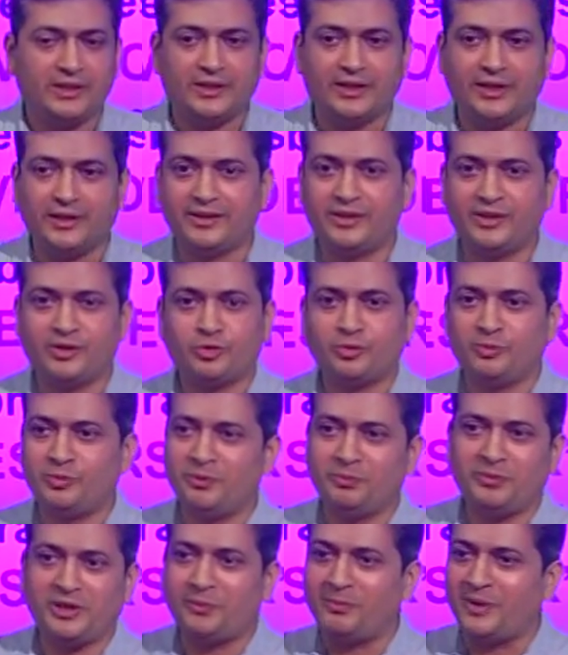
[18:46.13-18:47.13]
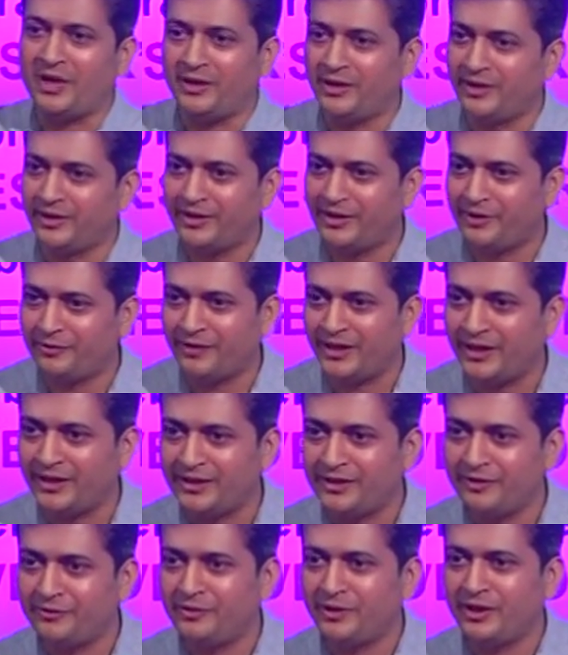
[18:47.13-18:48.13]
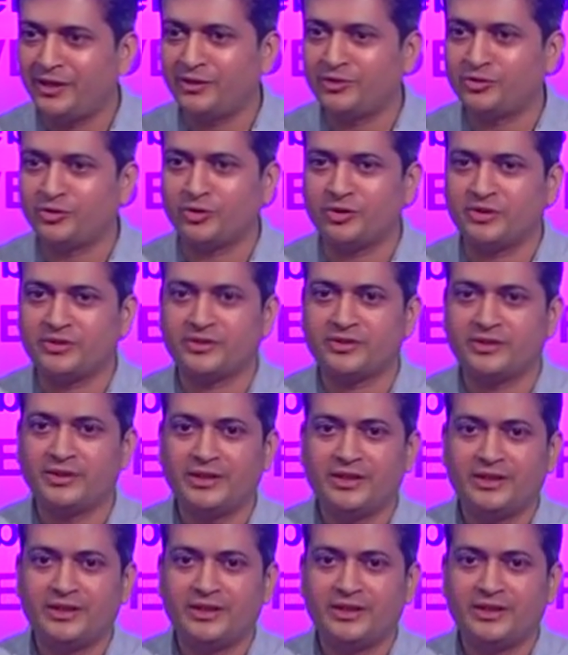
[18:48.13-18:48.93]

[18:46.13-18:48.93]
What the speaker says: I think it should be made mandatory, frankly, if we had a choice.